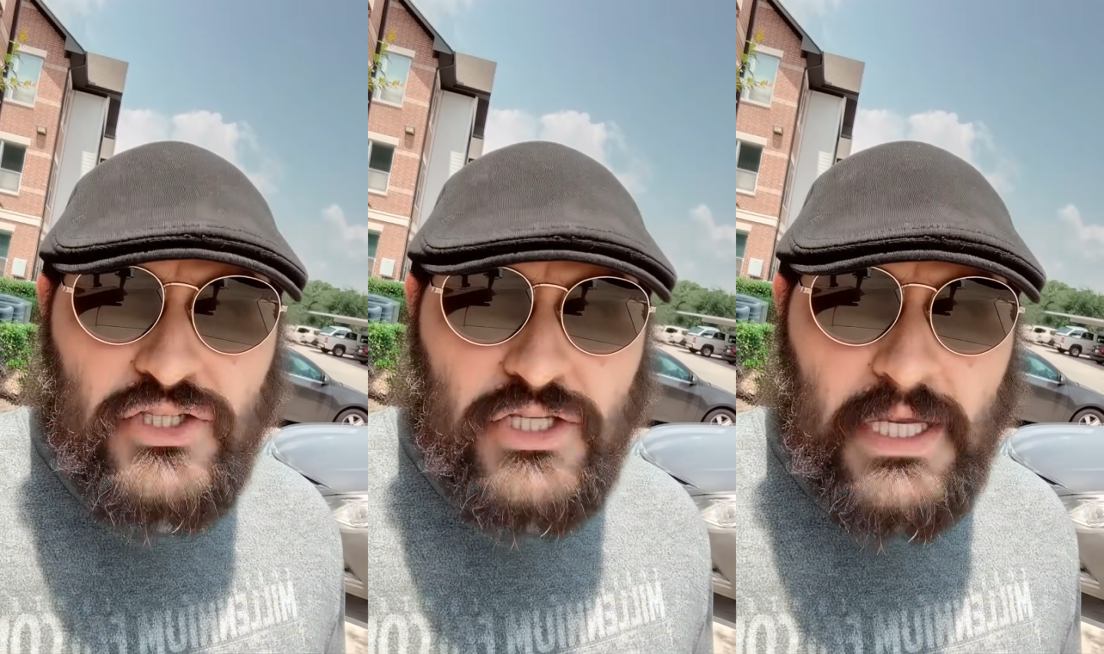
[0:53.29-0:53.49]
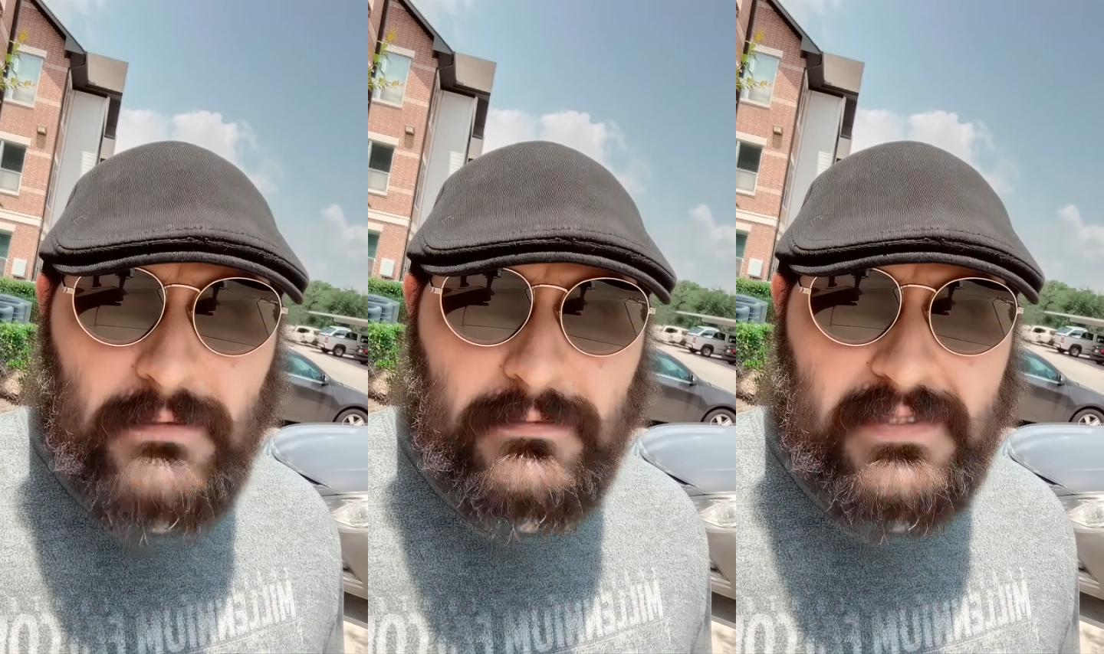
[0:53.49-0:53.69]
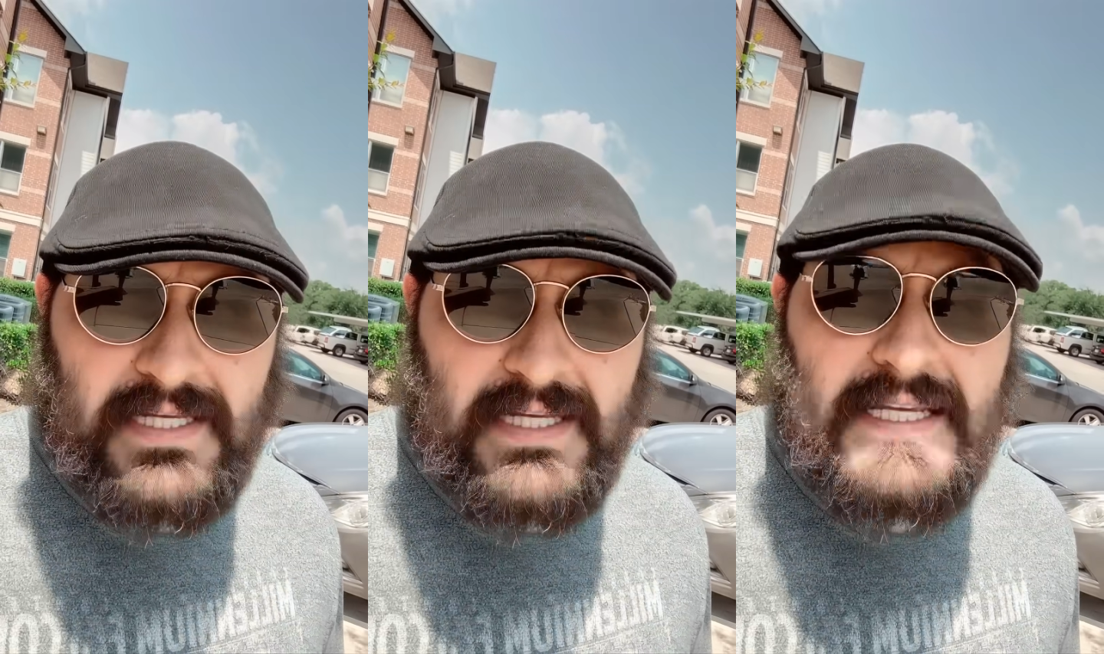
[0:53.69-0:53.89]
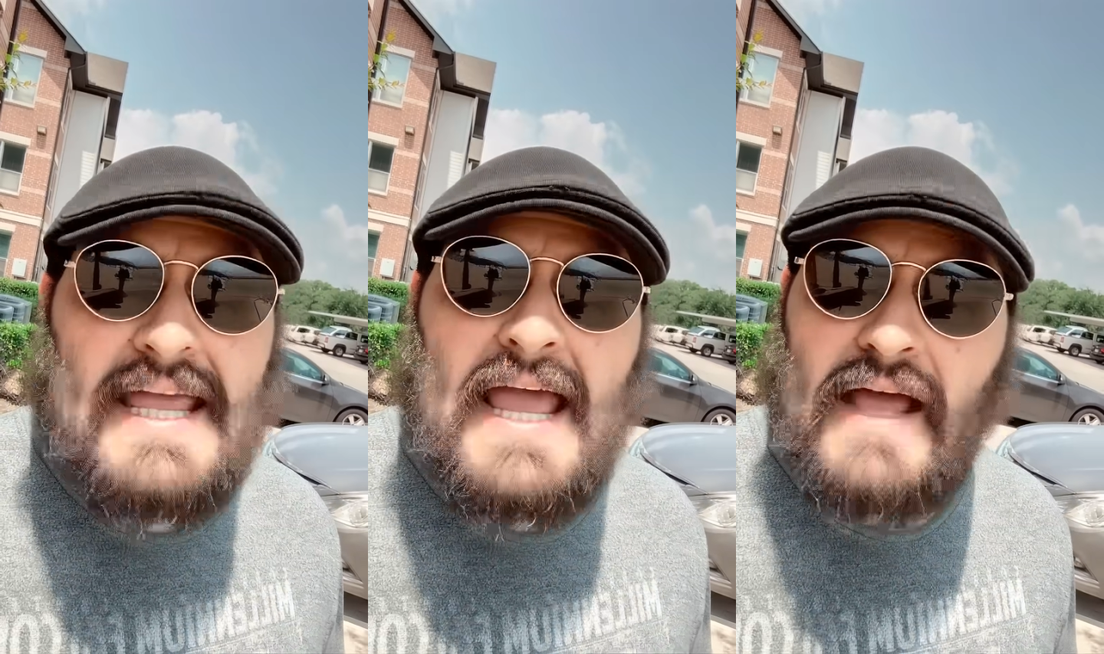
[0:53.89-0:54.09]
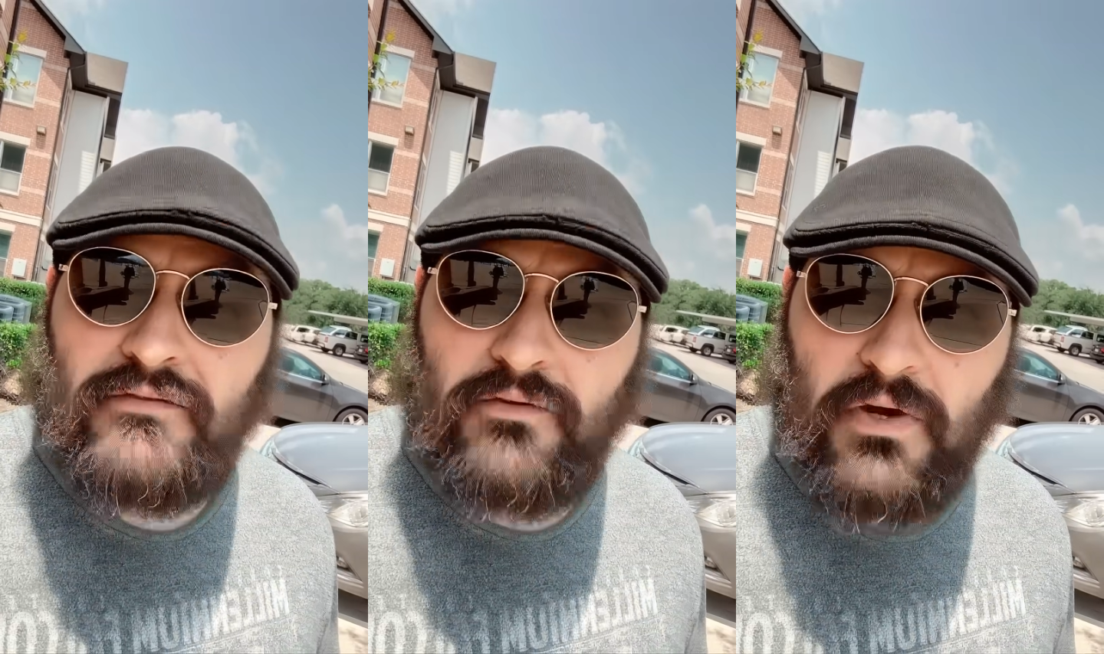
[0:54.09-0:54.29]
chips and
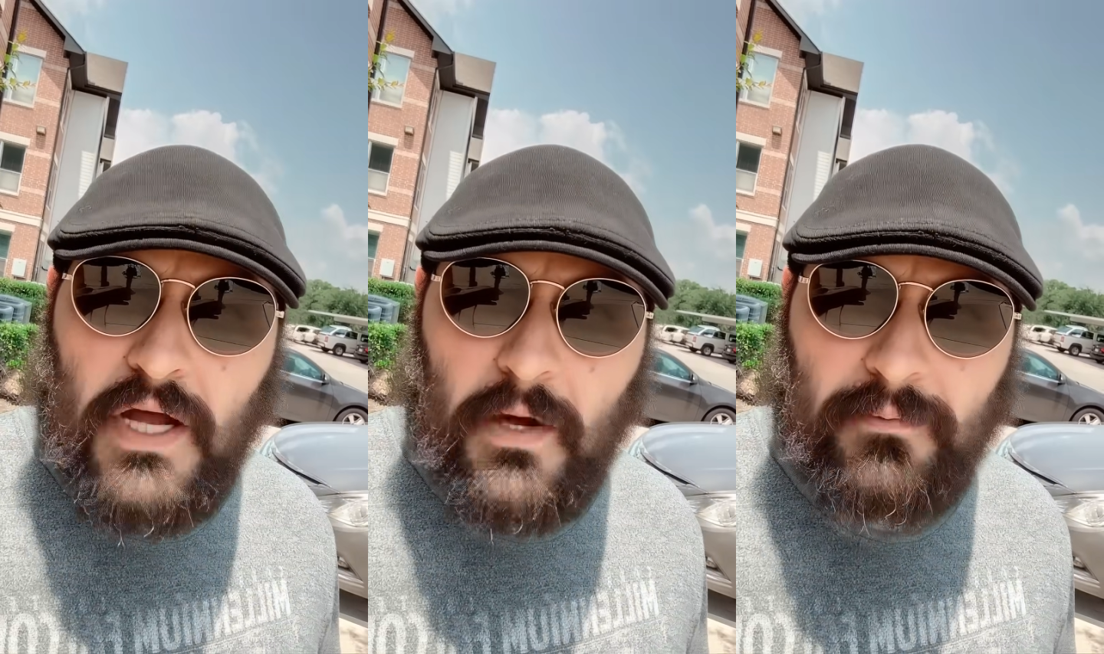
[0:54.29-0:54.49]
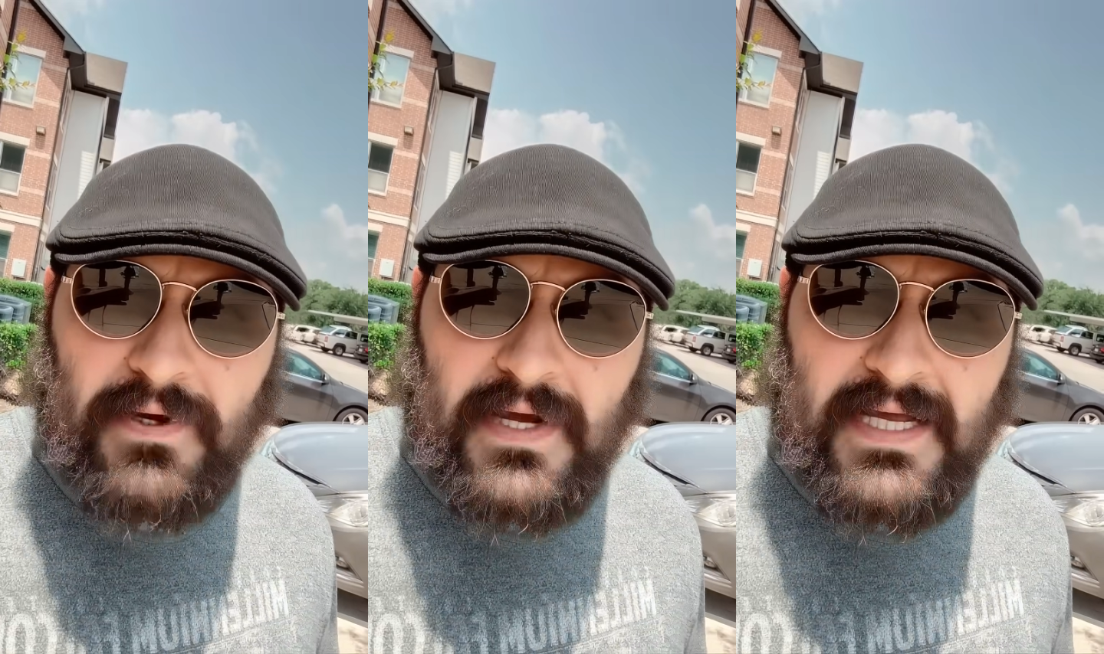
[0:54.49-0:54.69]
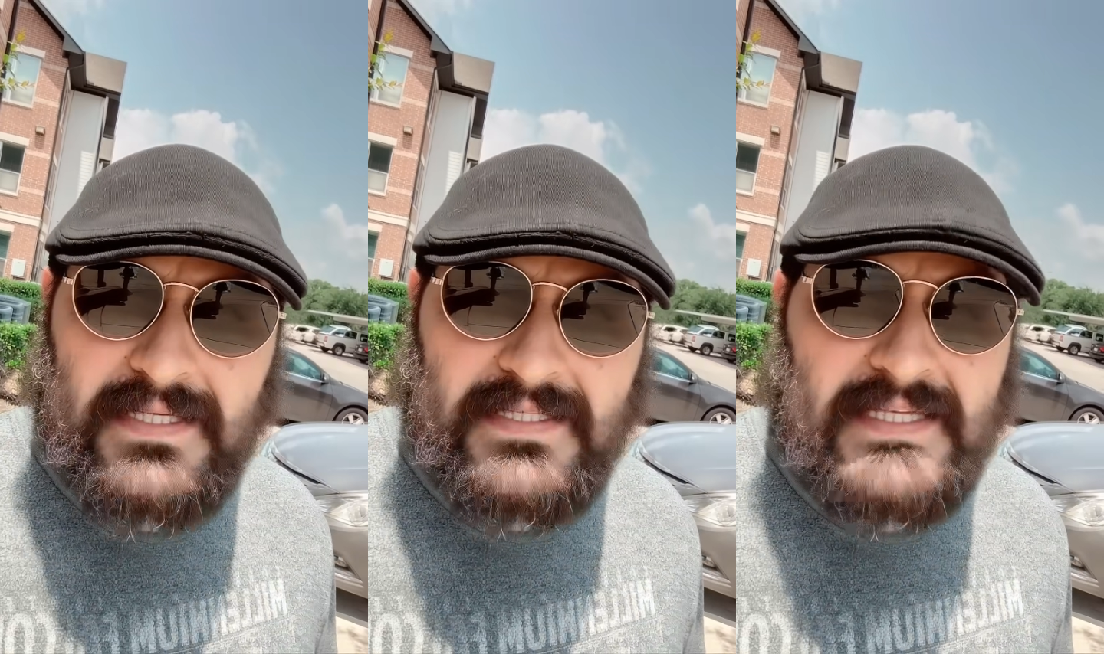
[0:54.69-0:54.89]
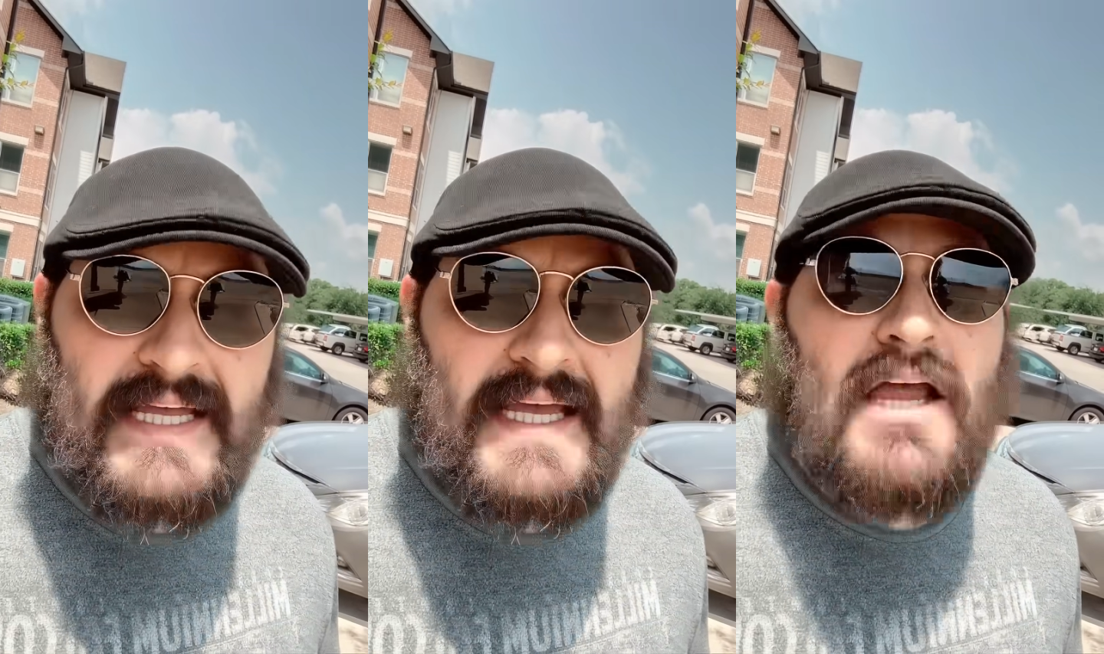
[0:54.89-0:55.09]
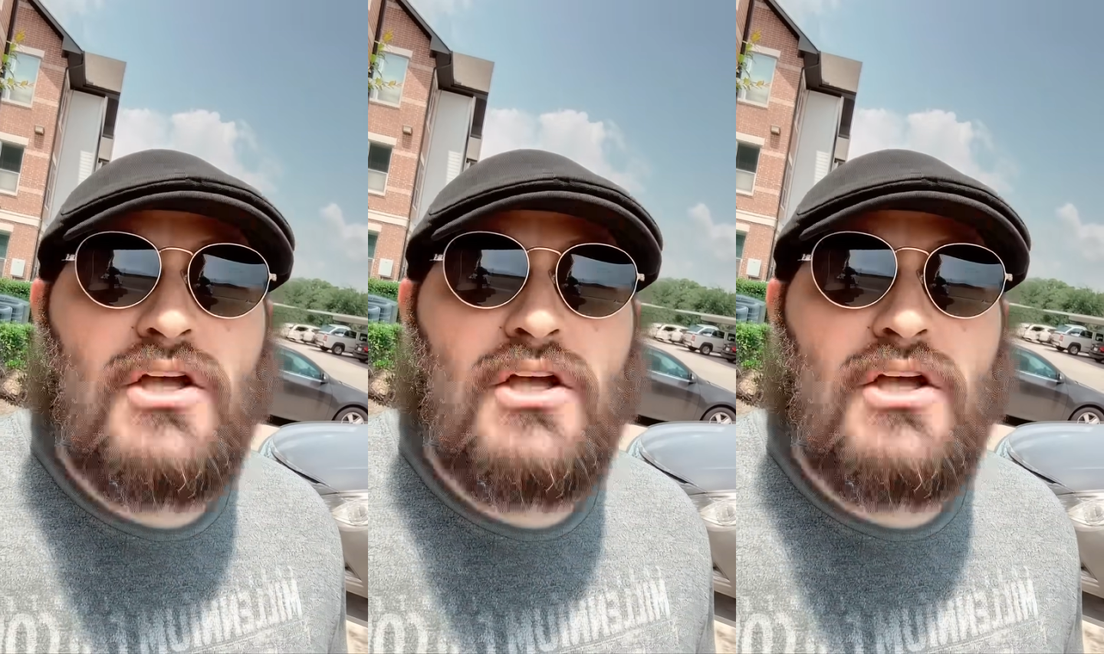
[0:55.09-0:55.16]
careful upgrades,